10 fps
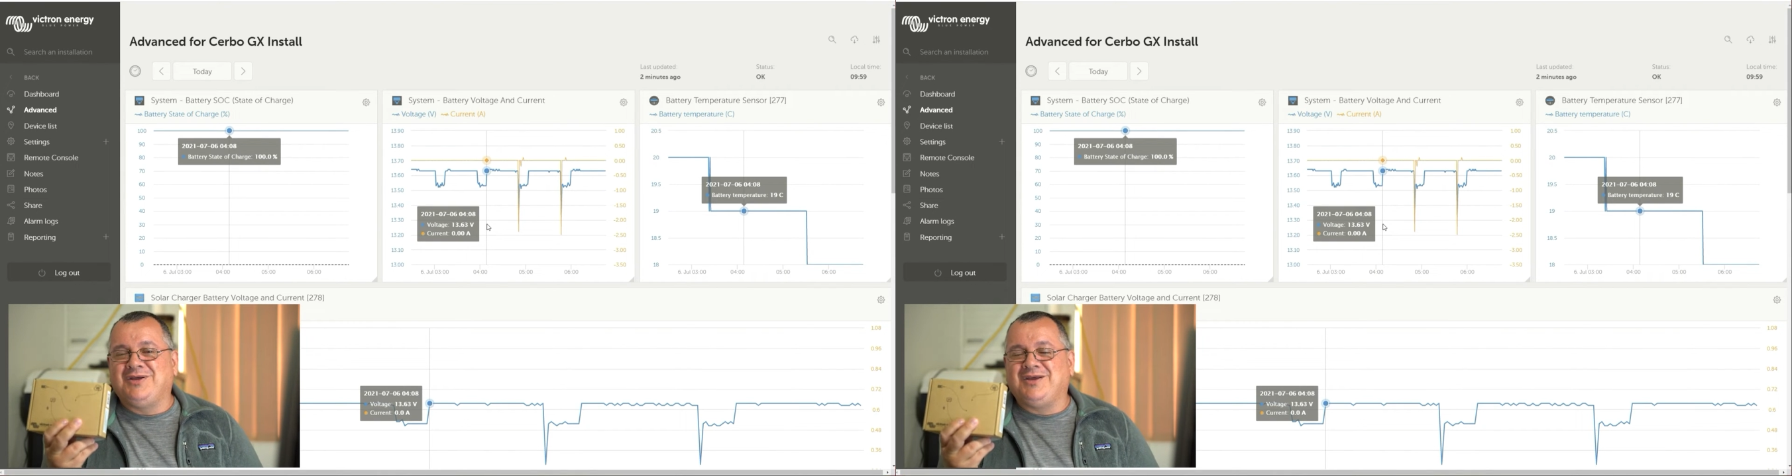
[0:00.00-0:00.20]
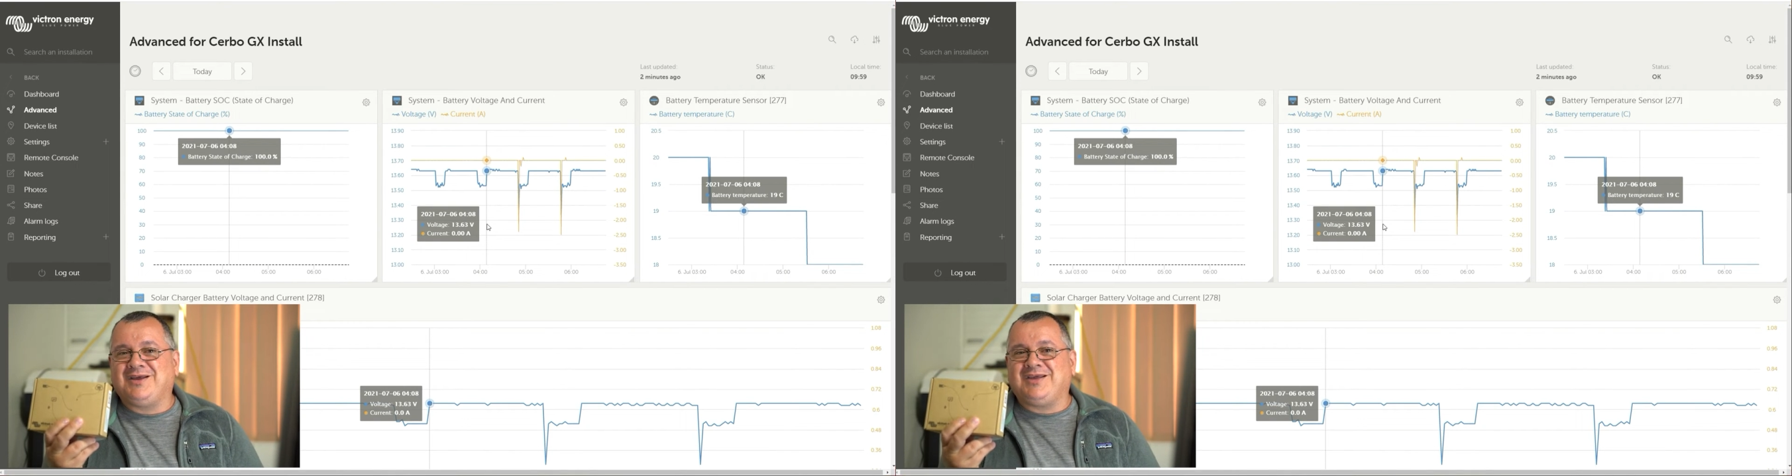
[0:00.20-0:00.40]

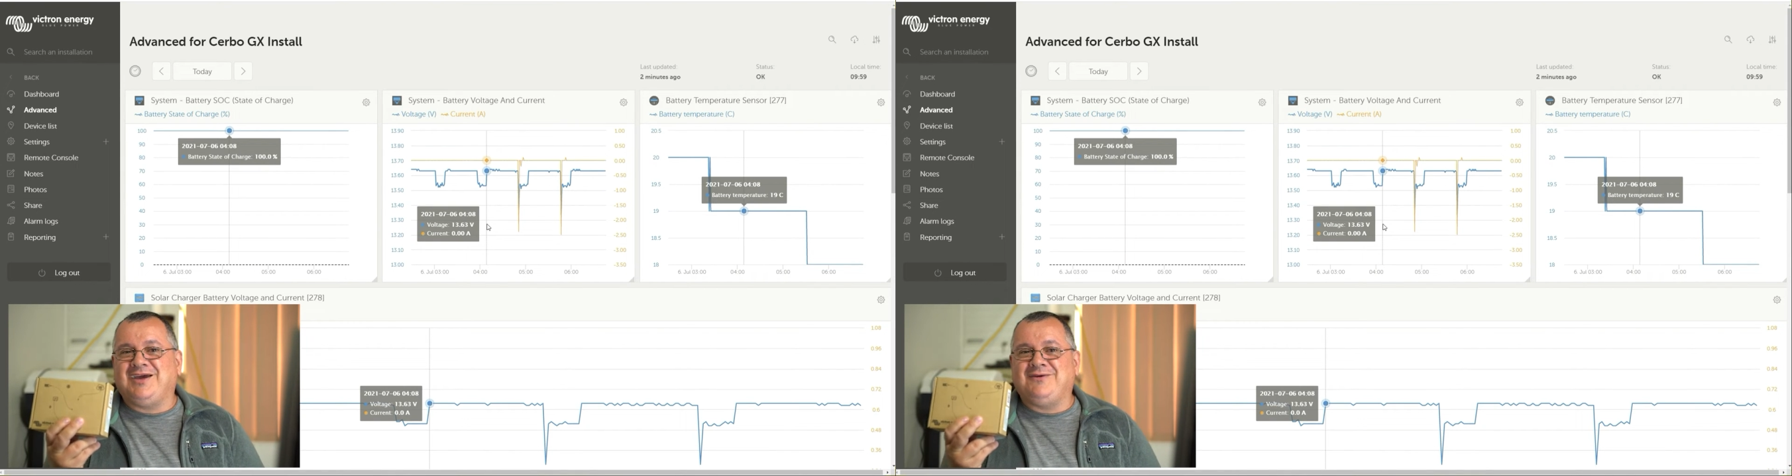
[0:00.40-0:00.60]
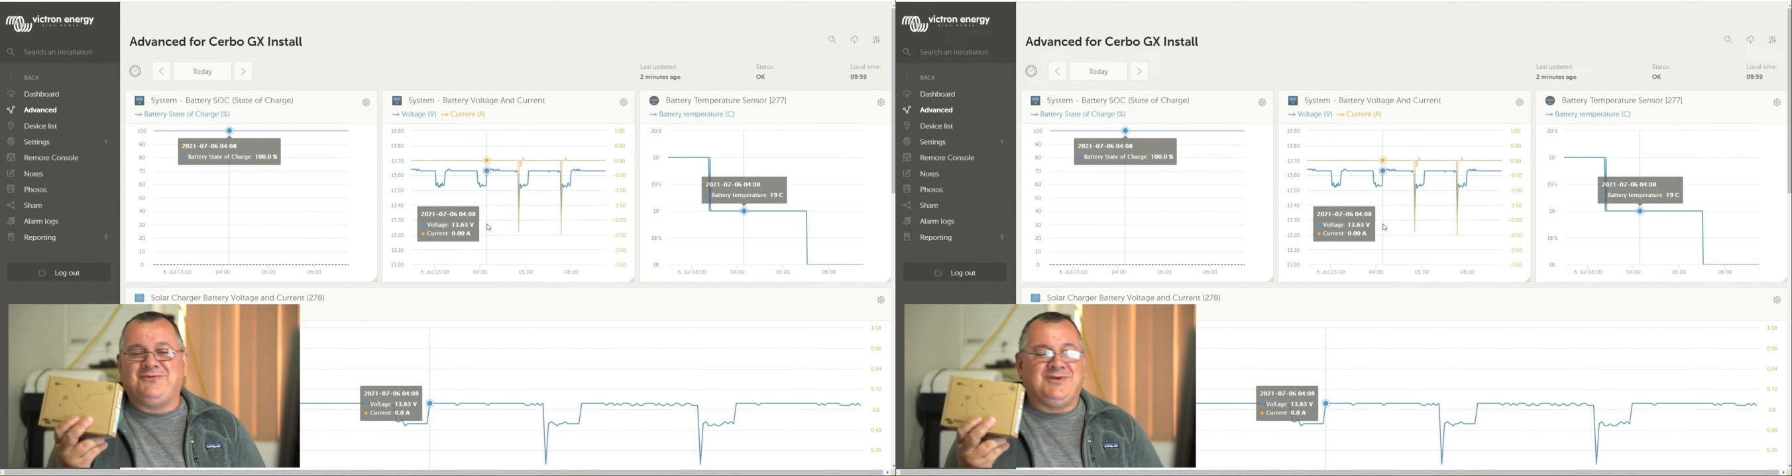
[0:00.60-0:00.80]

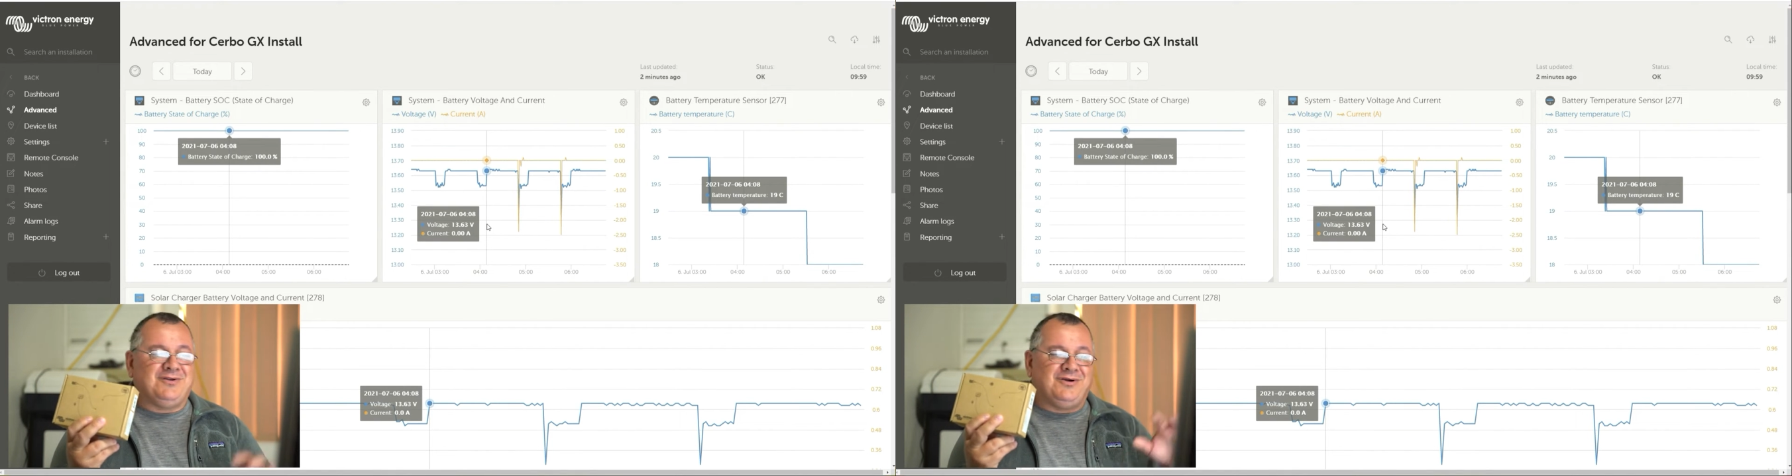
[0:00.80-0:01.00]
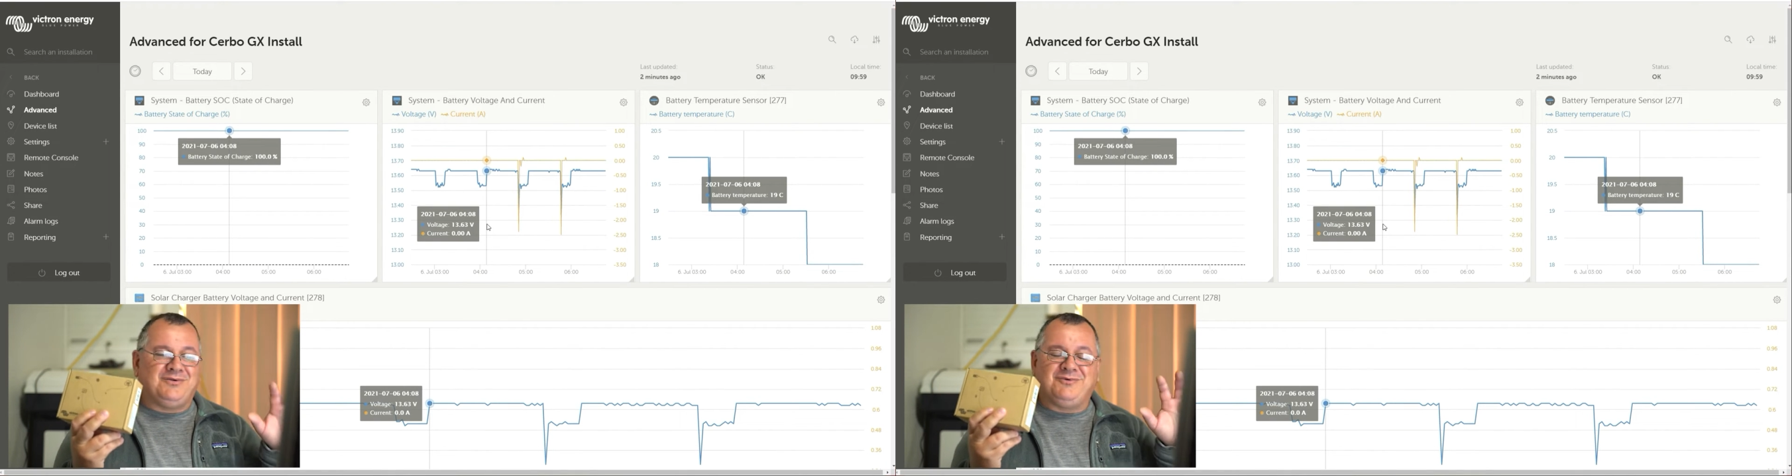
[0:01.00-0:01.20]
Okay, if you're
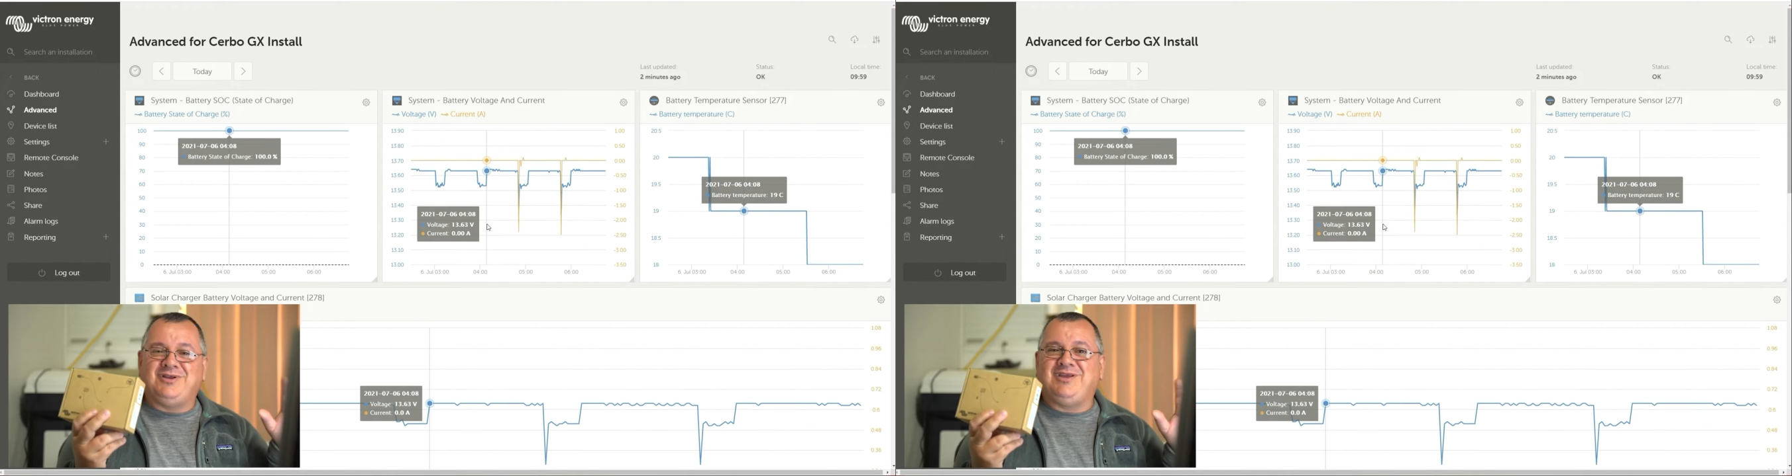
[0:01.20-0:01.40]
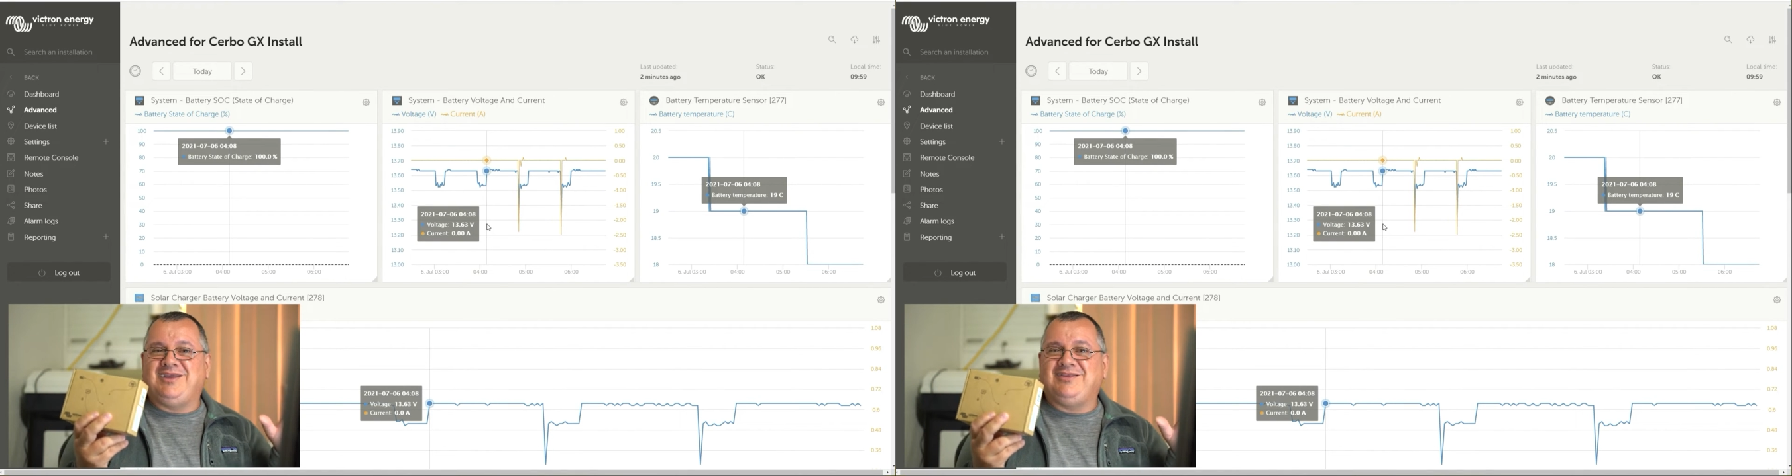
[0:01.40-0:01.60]
not really